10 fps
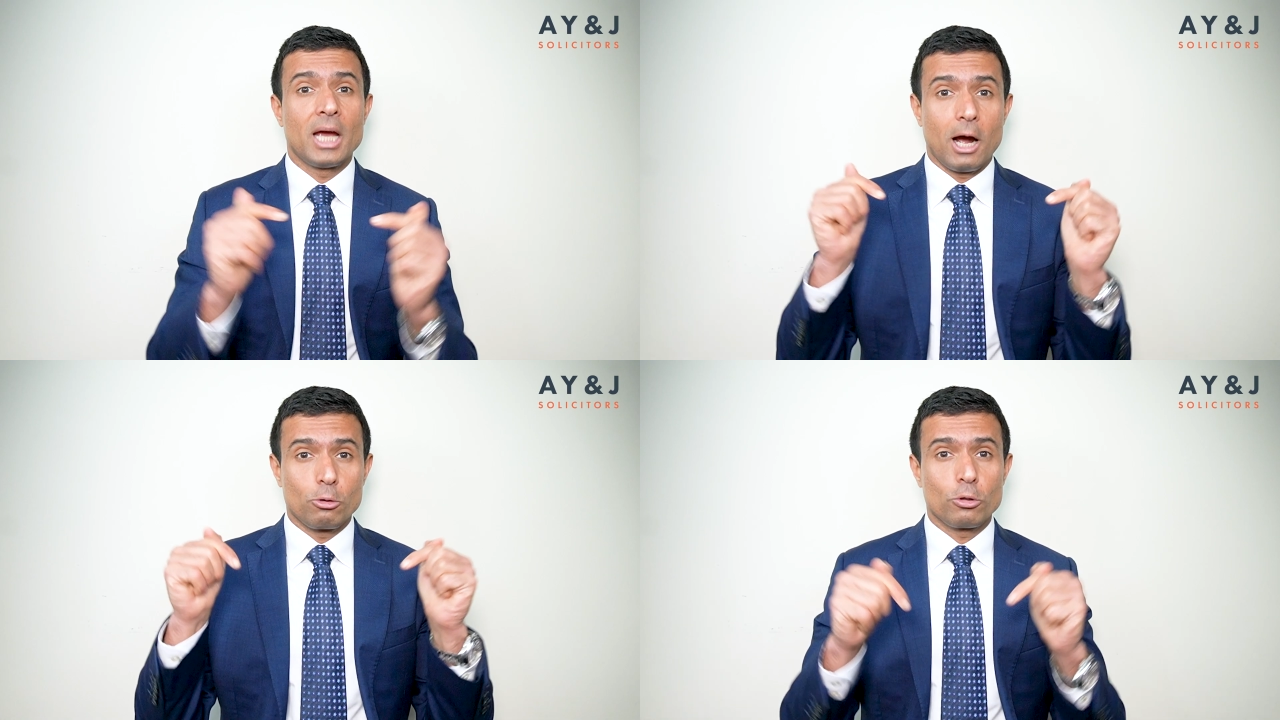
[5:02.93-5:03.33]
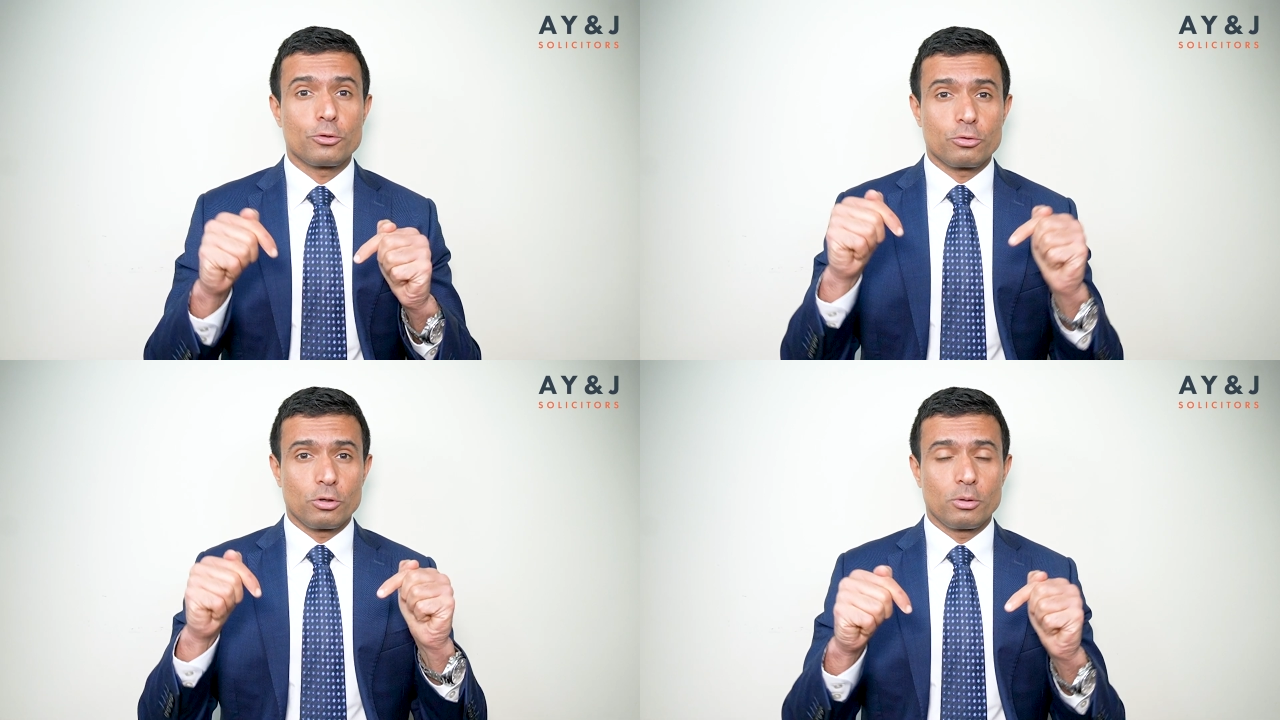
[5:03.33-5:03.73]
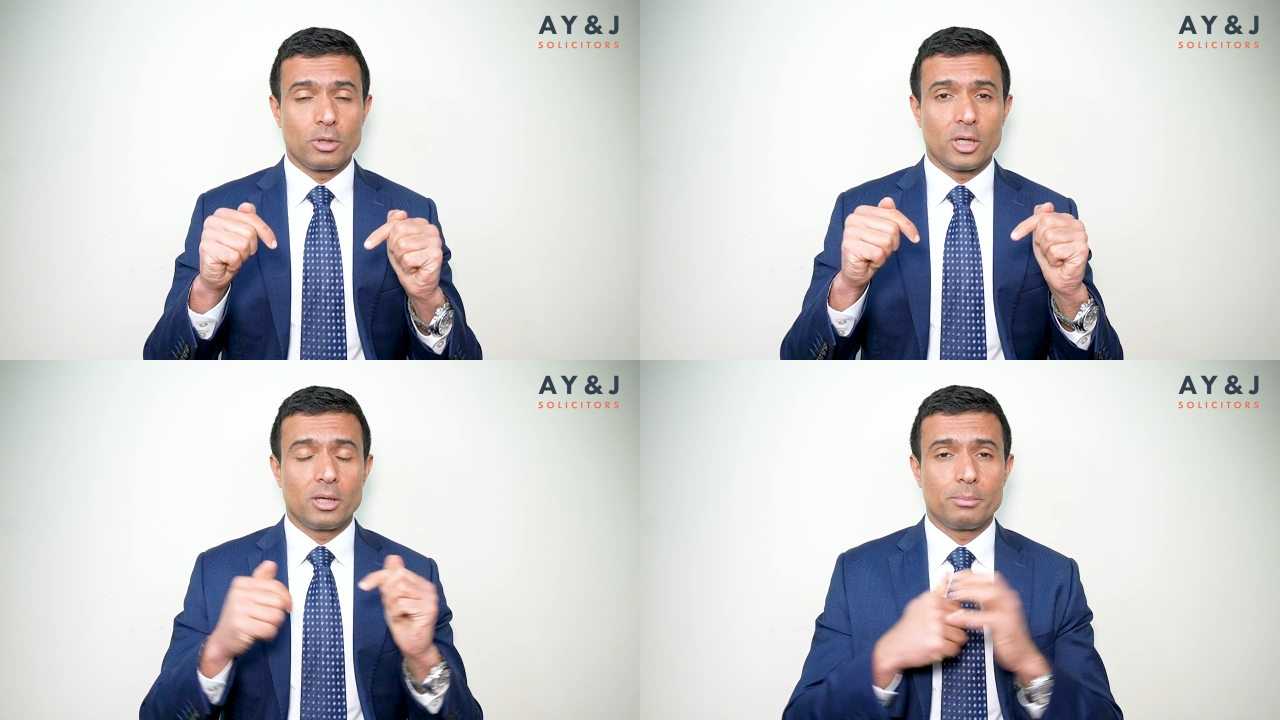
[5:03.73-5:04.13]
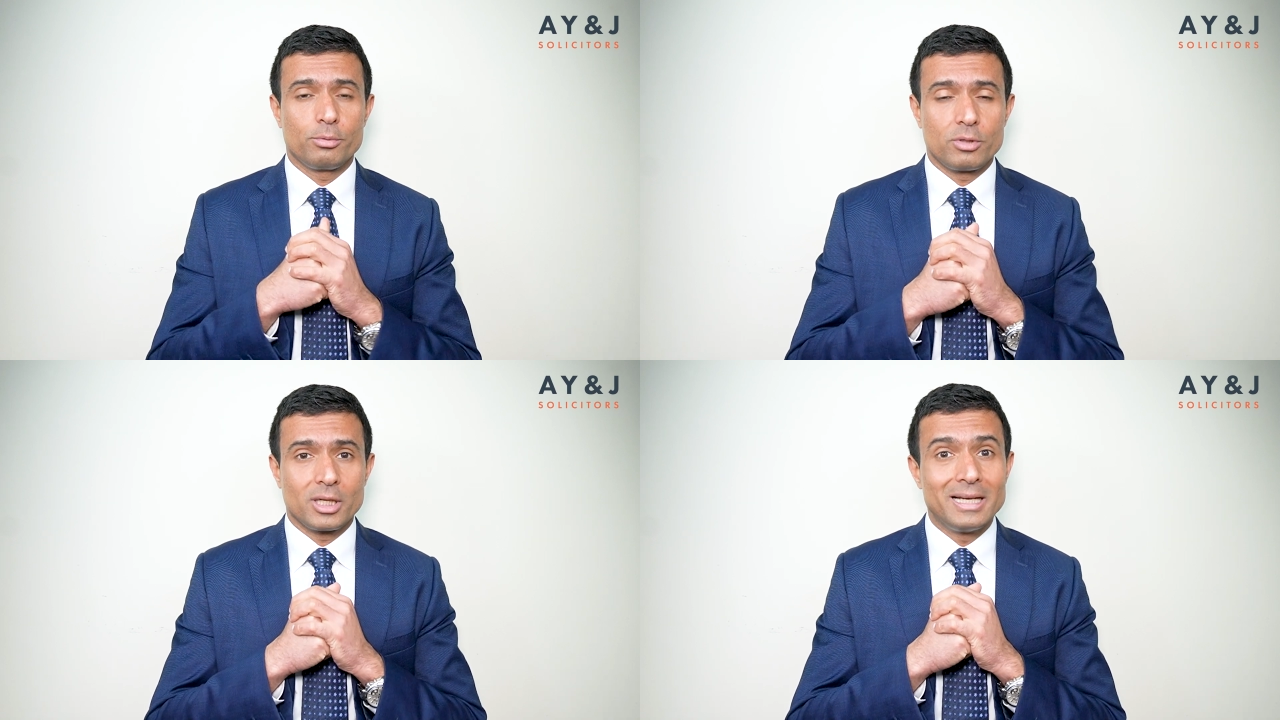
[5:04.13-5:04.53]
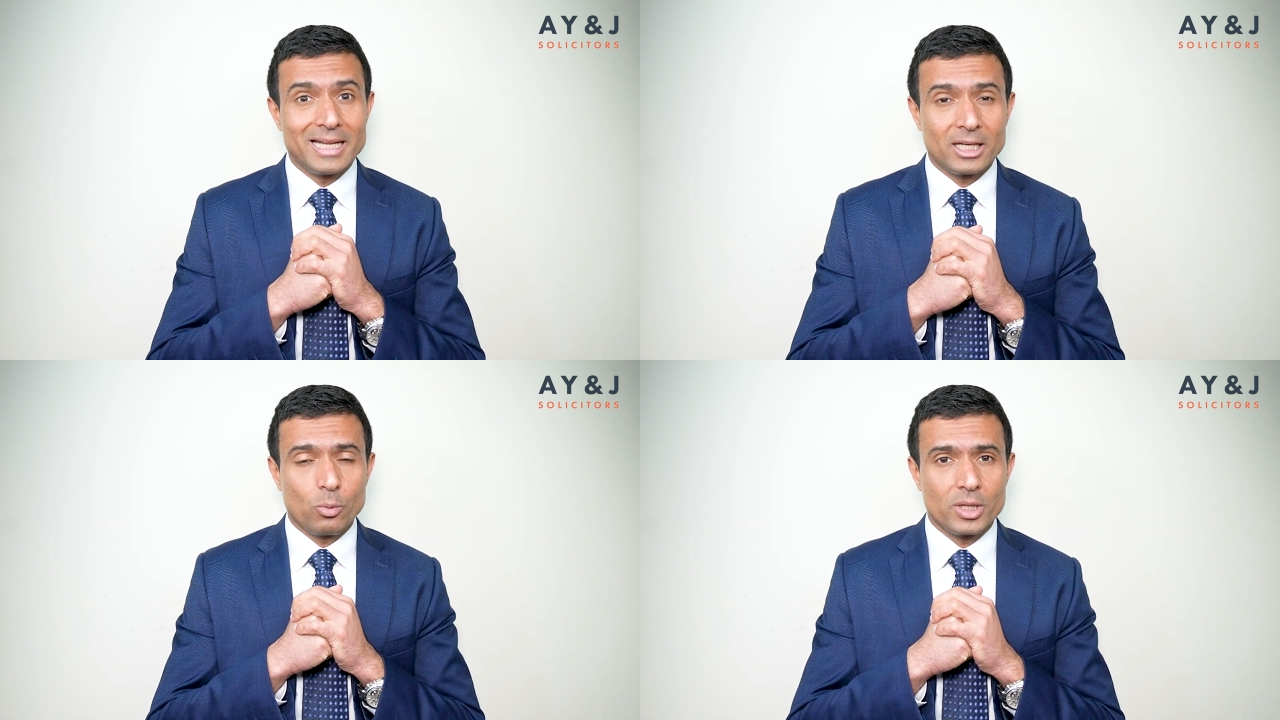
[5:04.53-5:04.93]
I'll also put a
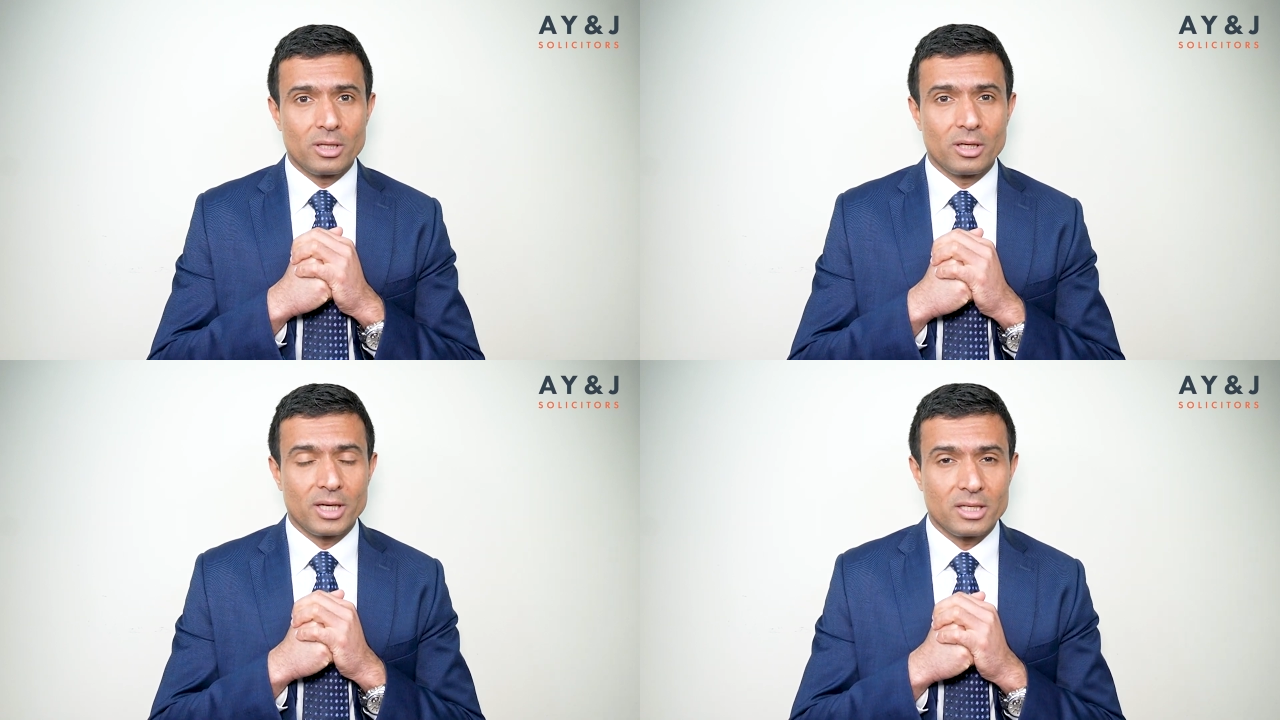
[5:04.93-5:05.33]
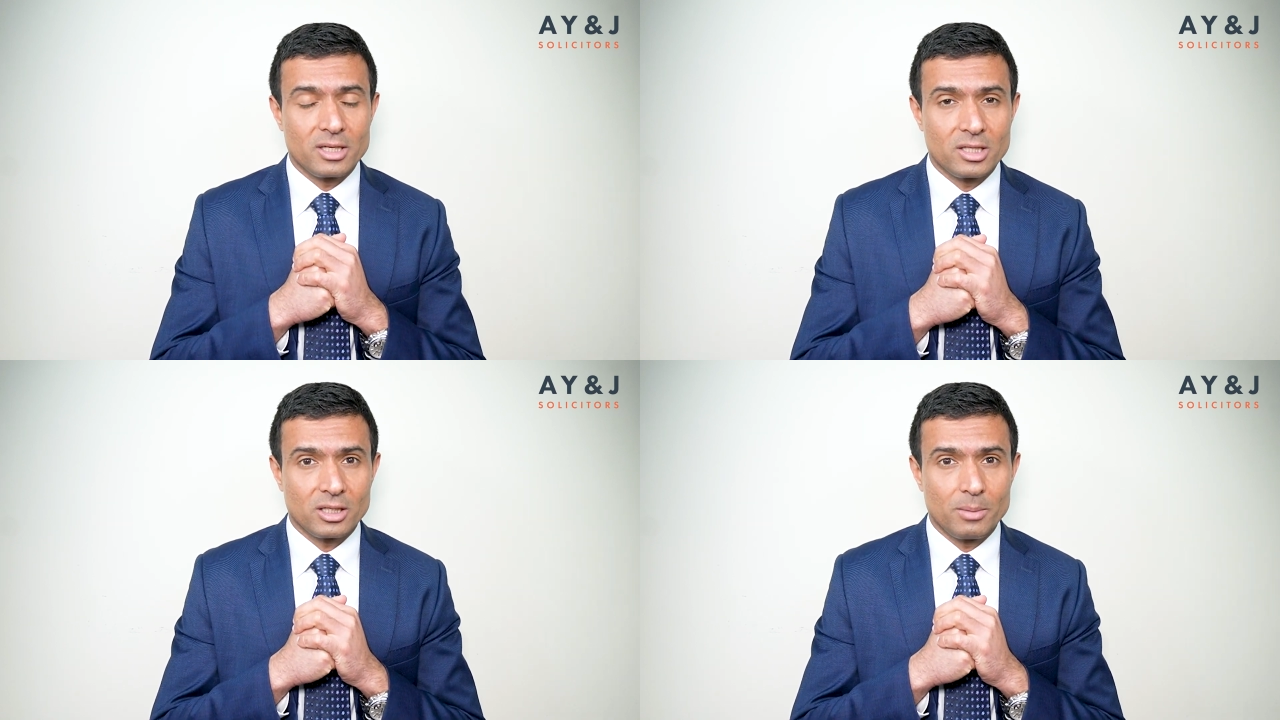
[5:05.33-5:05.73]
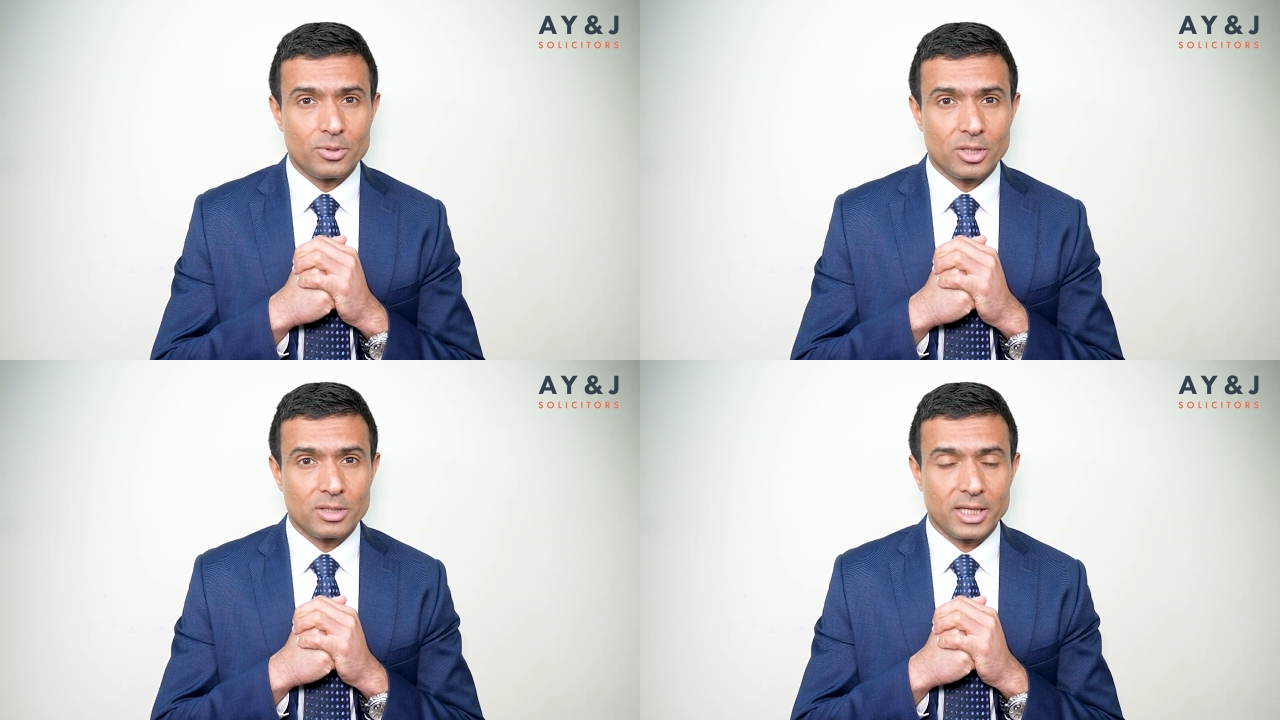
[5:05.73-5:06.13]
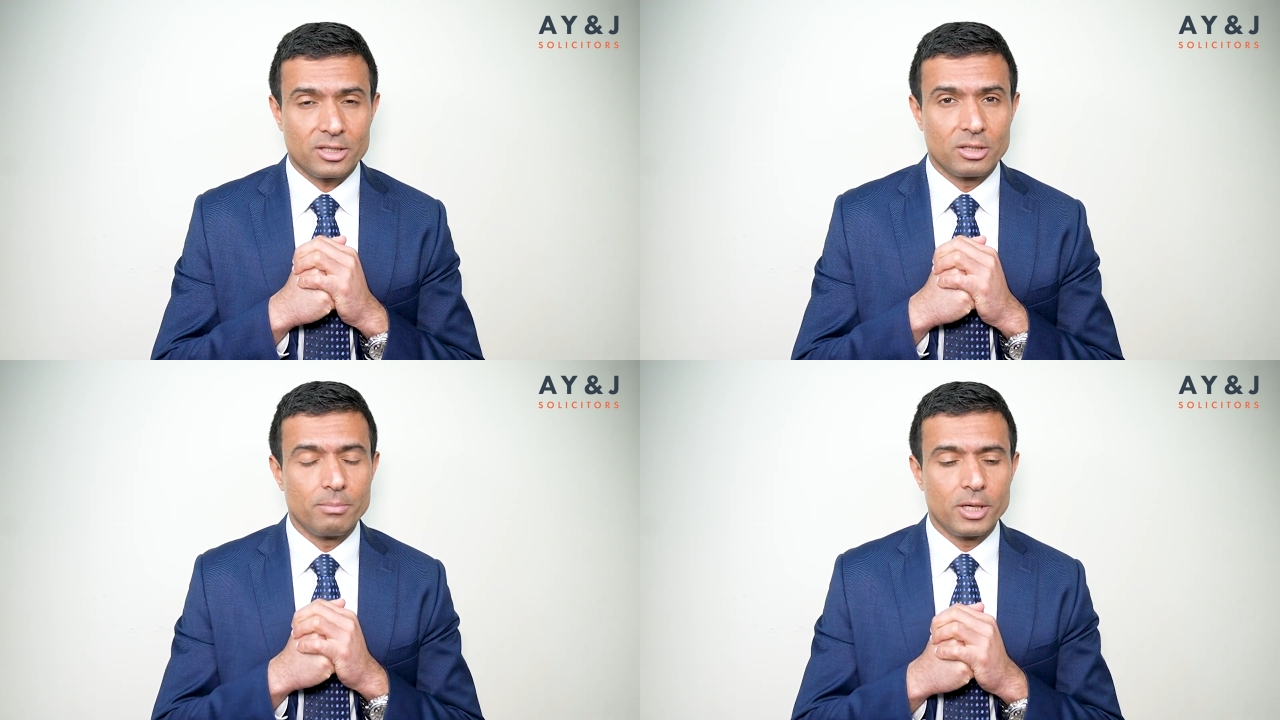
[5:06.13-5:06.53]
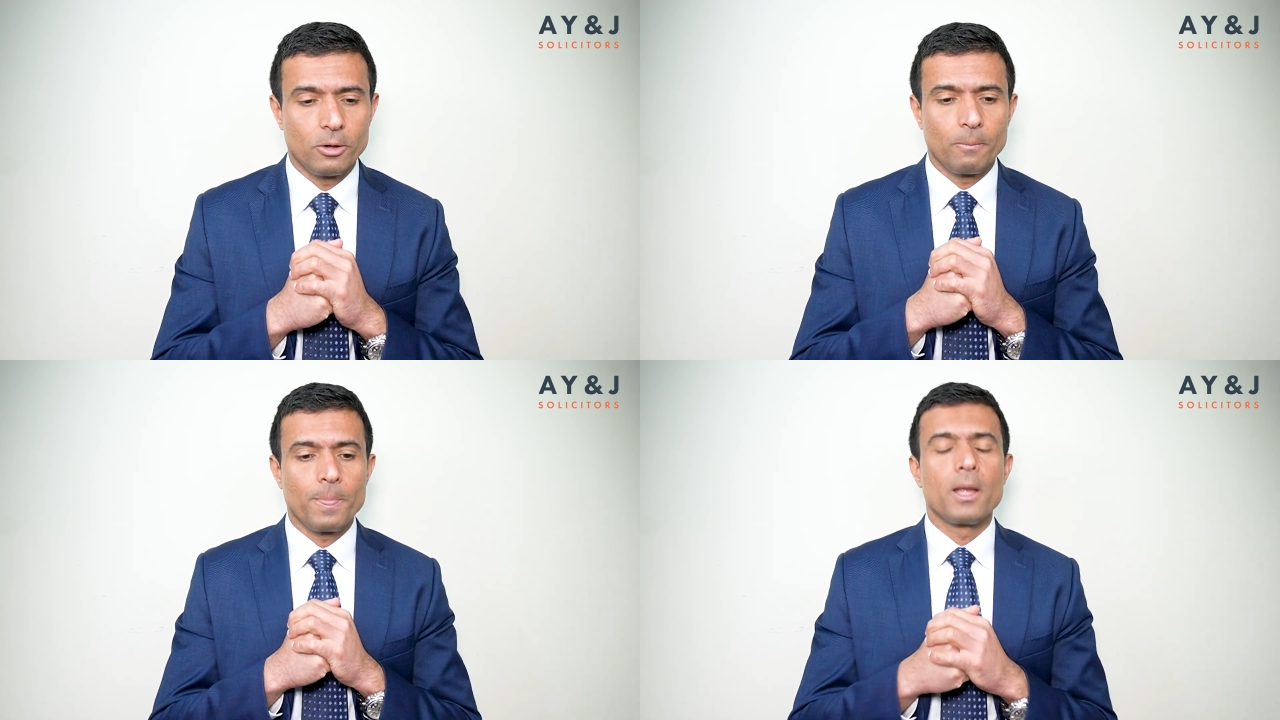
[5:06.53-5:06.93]
link within the description section below.